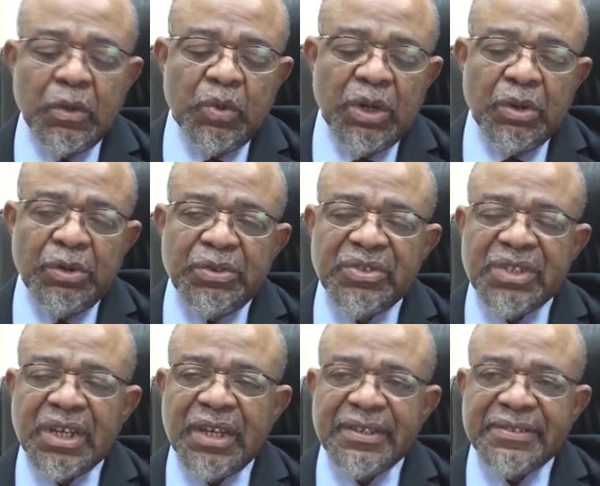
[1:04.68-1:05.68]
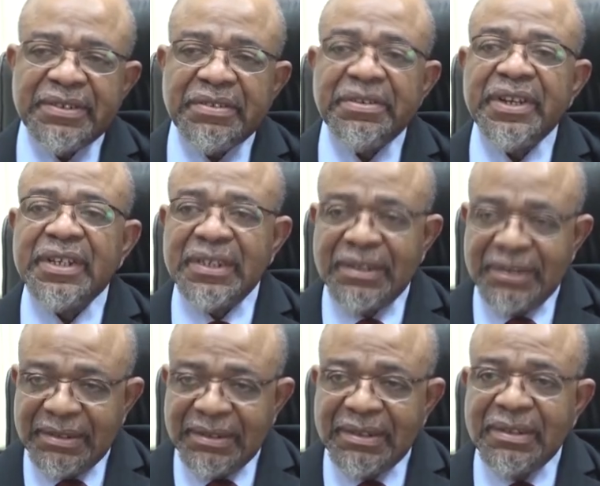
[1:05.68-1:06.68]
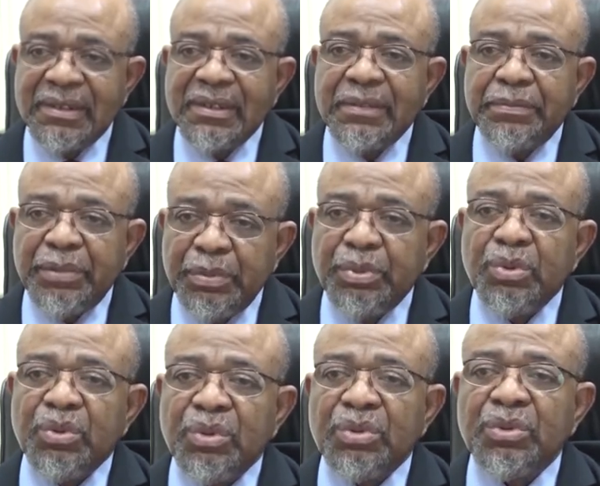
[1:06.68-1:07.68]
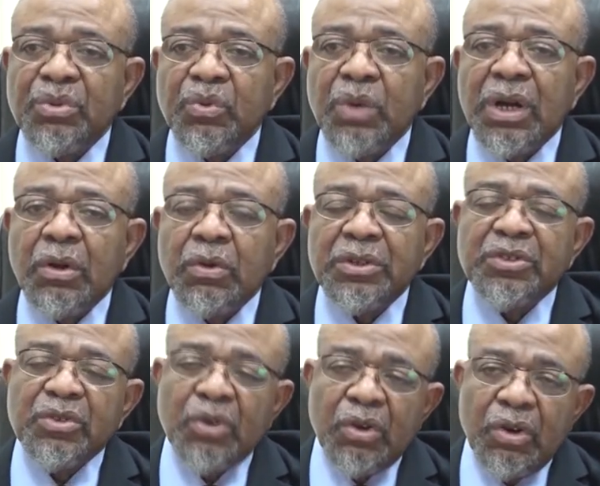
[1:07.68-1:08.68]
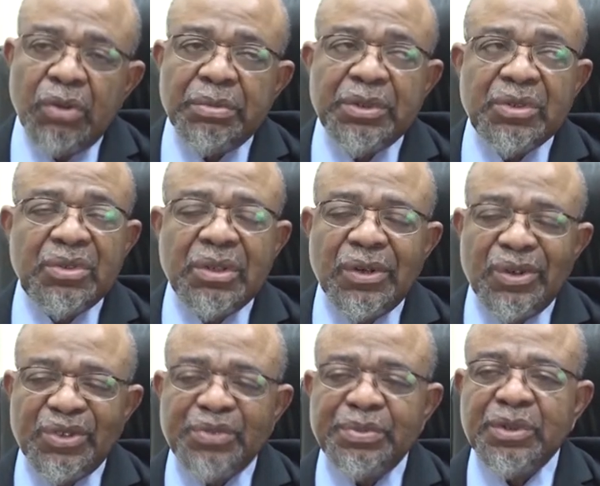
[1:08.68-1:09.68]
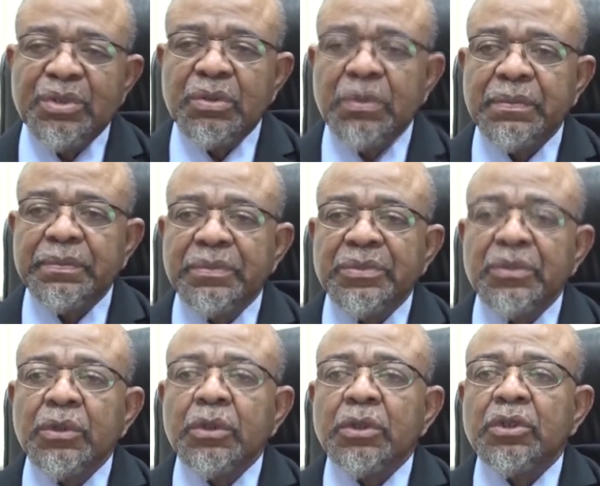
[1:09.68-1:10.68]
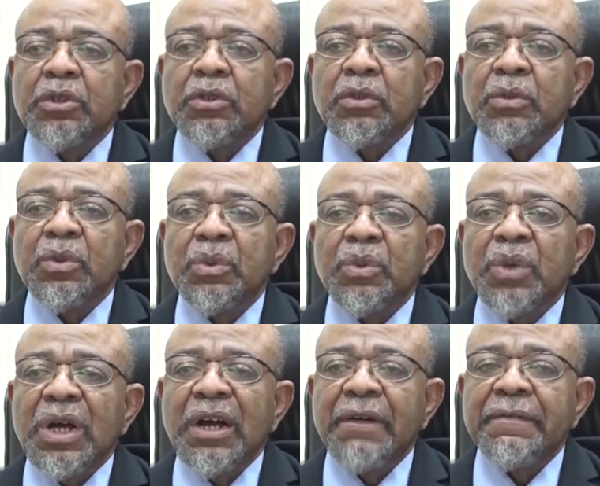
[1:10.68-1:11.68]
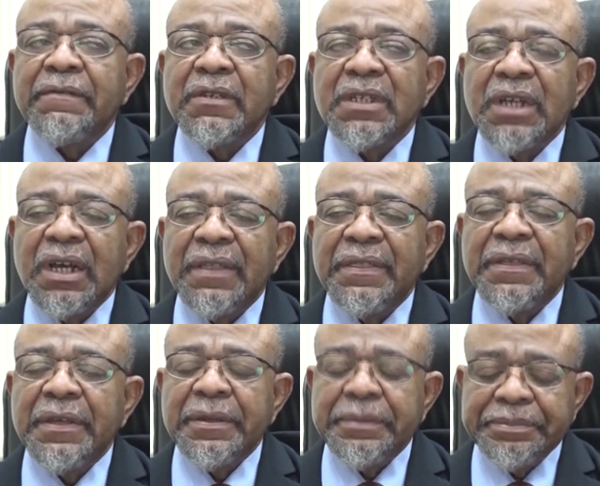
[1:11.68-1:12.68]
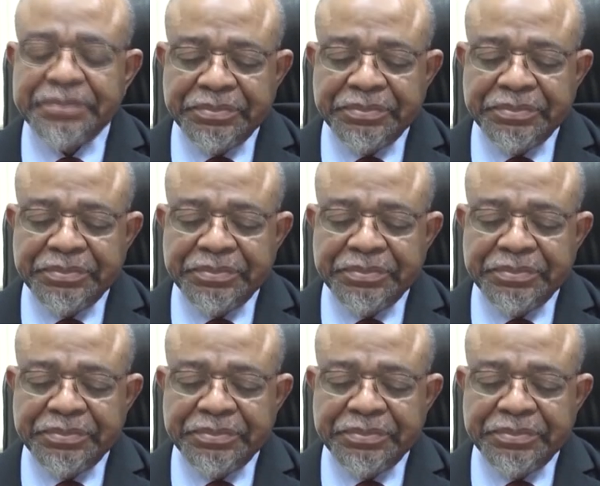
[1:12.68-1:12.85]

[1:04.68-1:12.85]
we were going to start screening people who are going to come into the hospital. So after the